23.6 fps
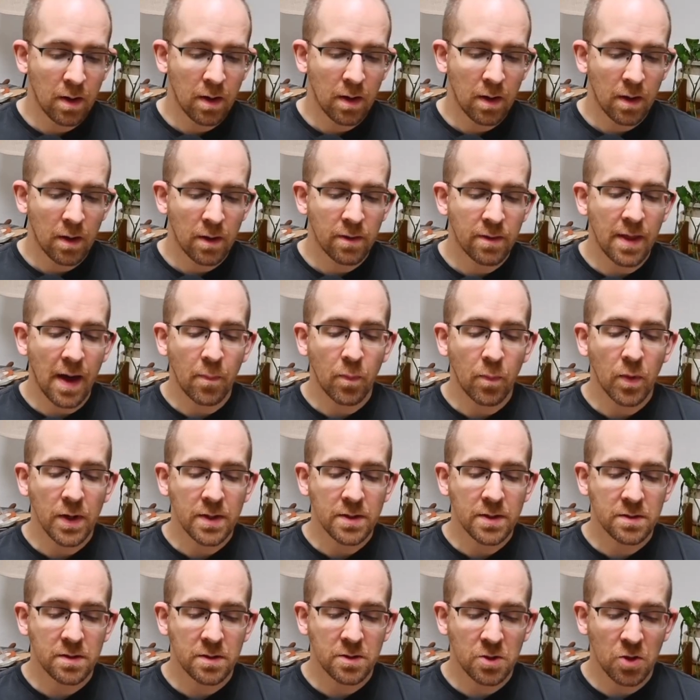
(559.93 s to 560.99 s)
That
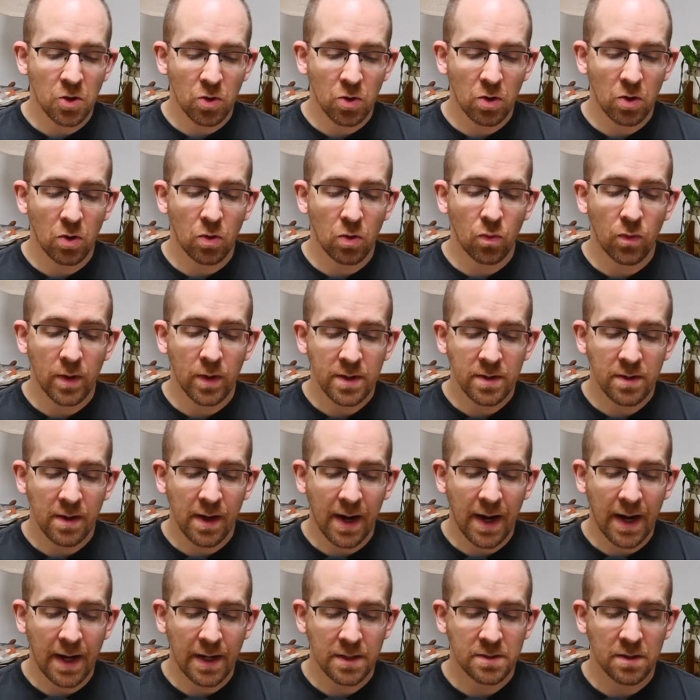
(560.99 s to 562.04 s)
brings the total with
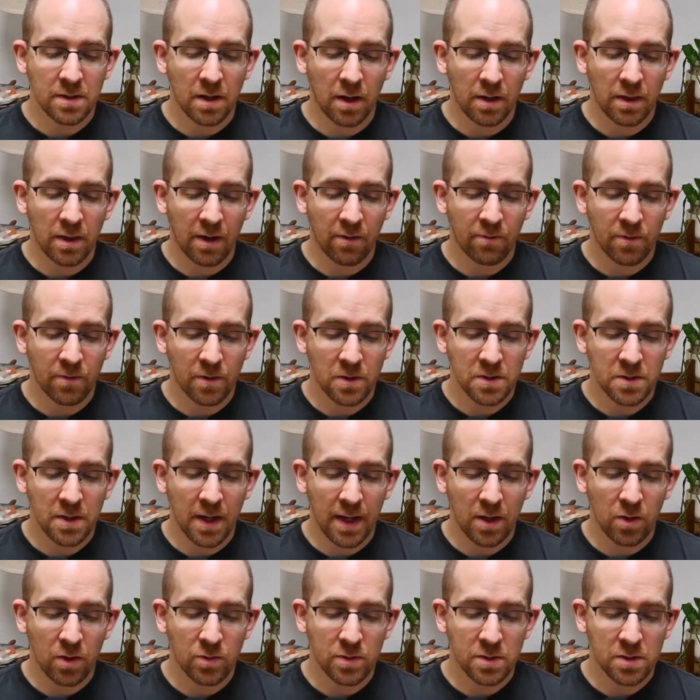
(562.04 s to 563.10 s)
tax on that first
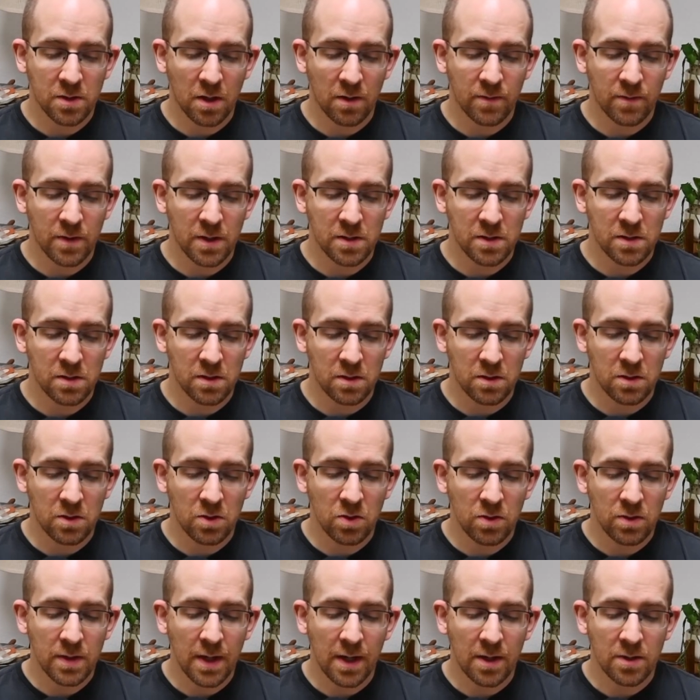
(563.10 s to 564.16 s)
annual service to
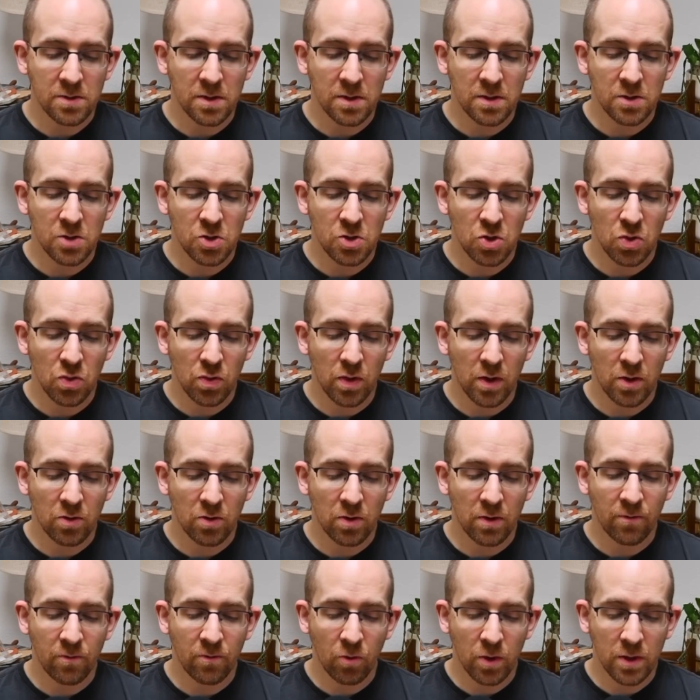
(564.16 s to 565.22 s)

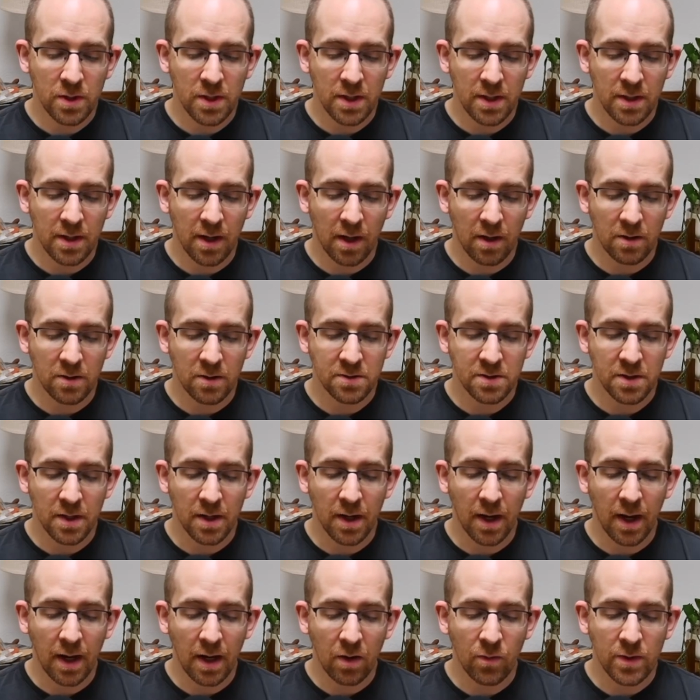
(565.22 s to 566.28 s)

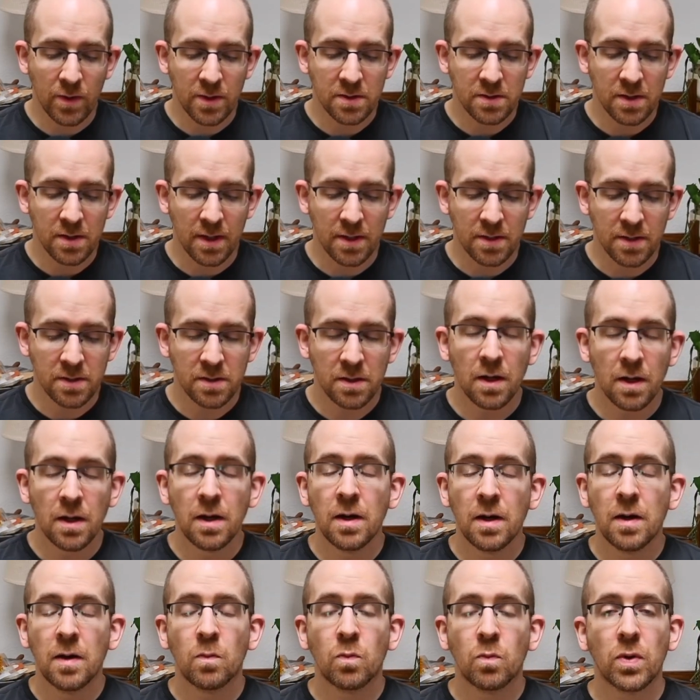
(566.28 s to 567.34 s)
$2,214.81,
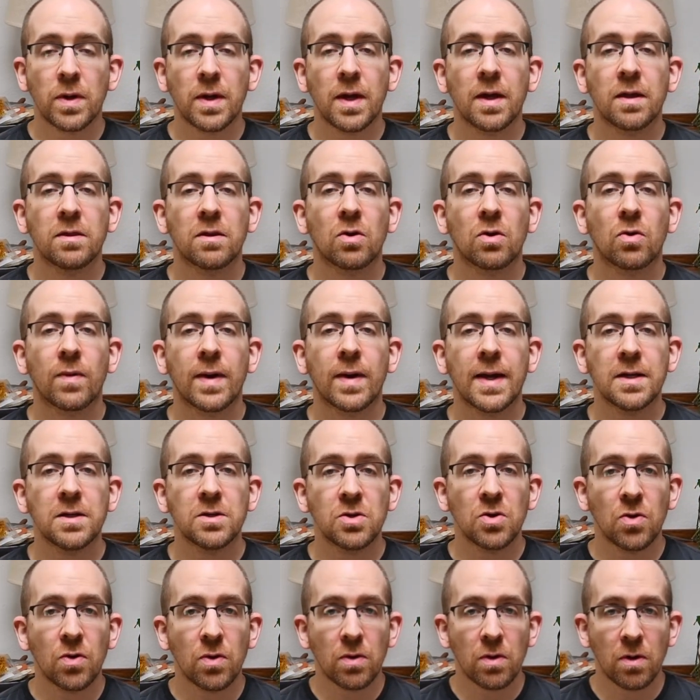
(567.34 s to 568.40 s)
bringing the grand
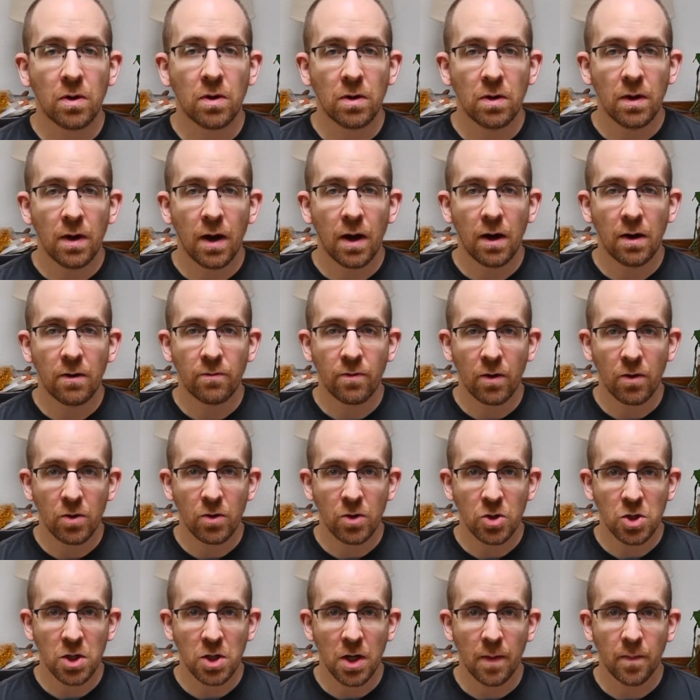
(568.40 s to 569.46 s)
total of
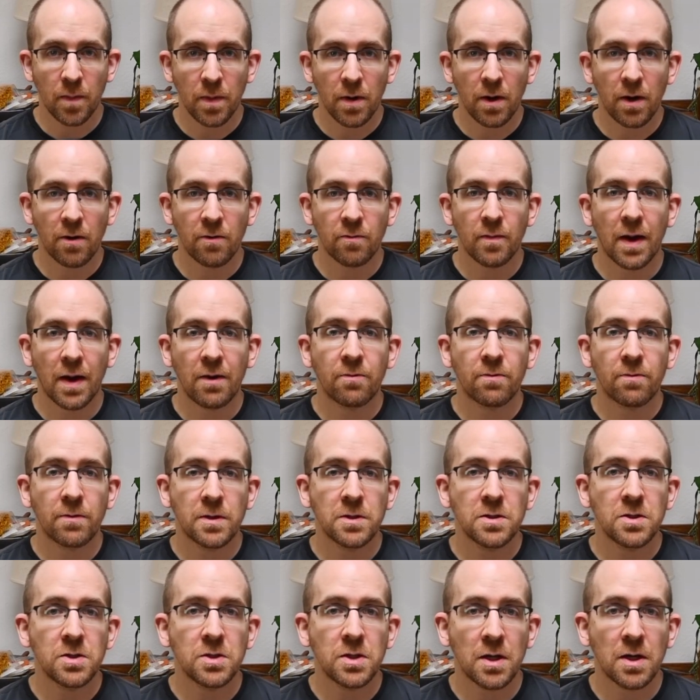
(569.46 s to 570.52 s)
ownership of my
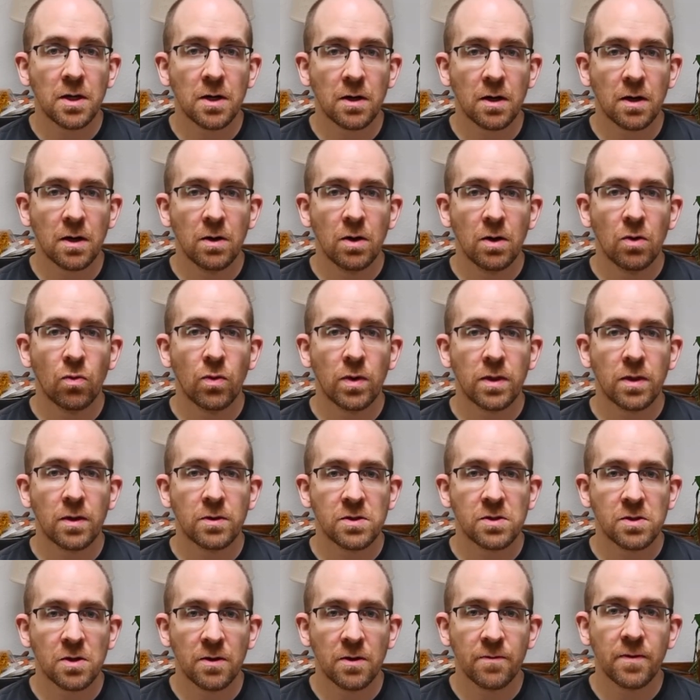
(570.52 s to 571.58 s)
first year with a
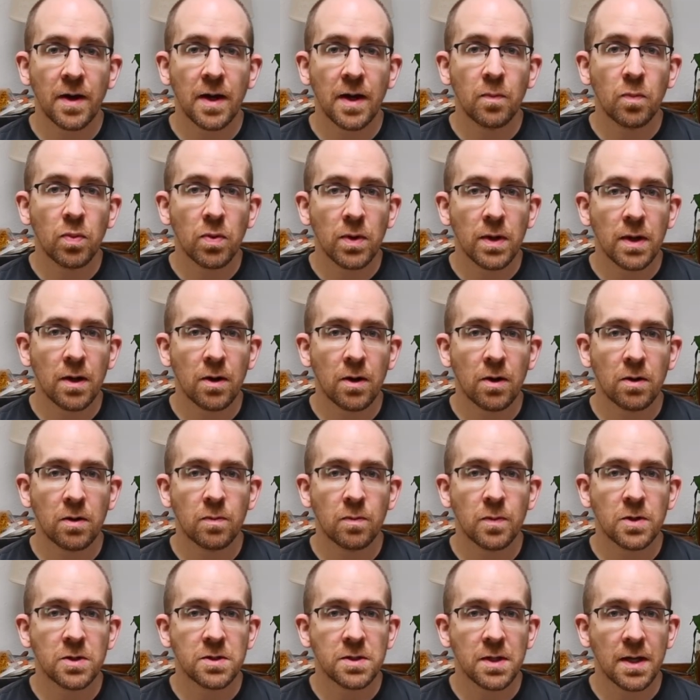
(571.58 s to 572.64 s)
certified pre owned
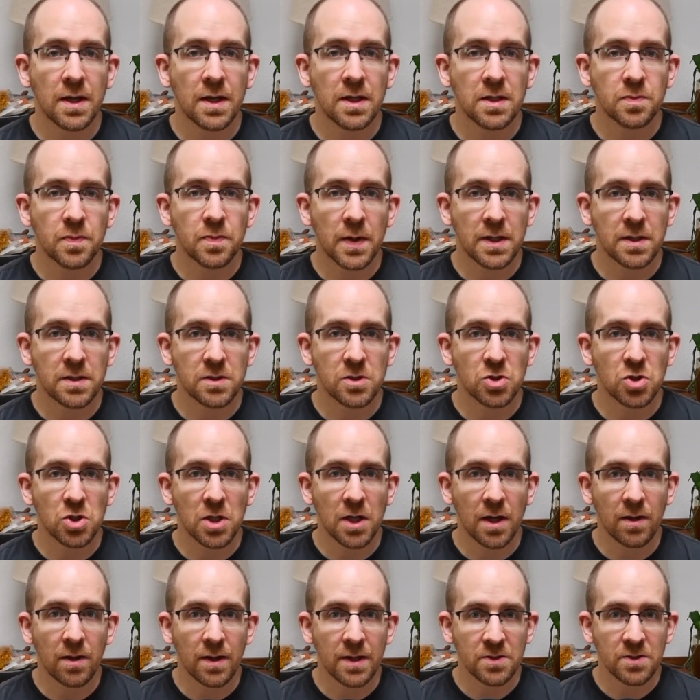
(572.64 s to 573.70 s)
Mercedes Benz
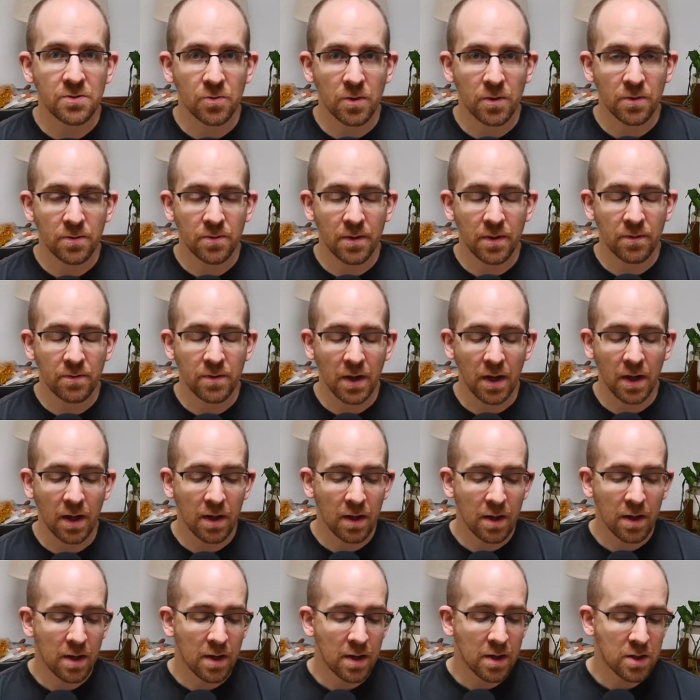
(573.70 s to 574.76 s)
GLS 450
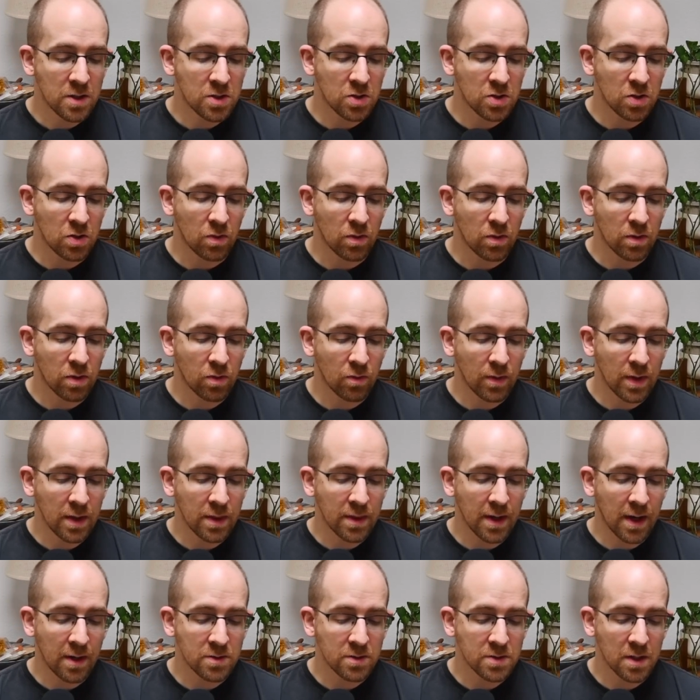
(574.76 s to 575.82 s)
to
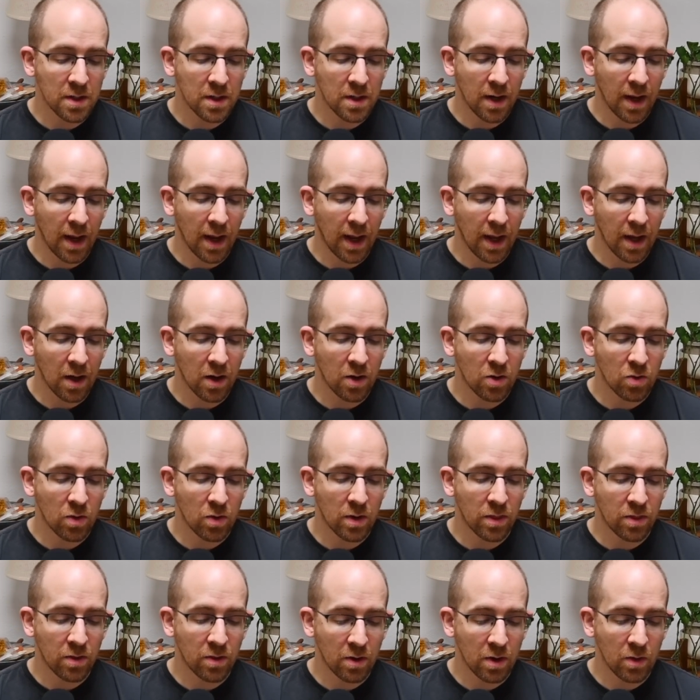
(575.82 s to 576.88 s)

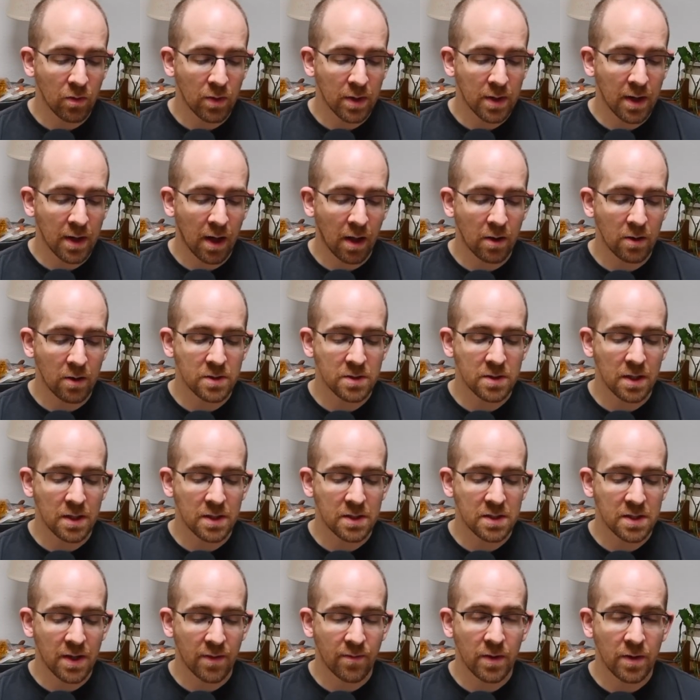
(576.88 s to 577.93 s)

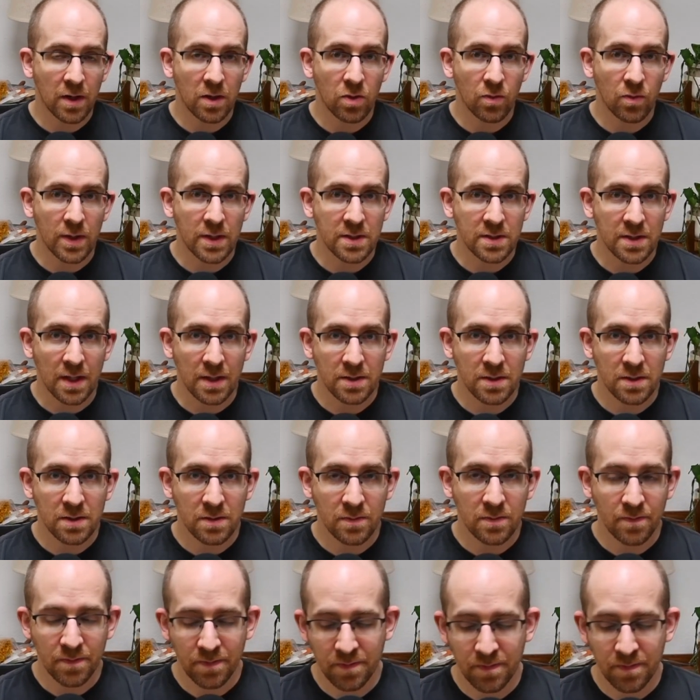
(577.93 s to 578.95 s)
$3,831.73.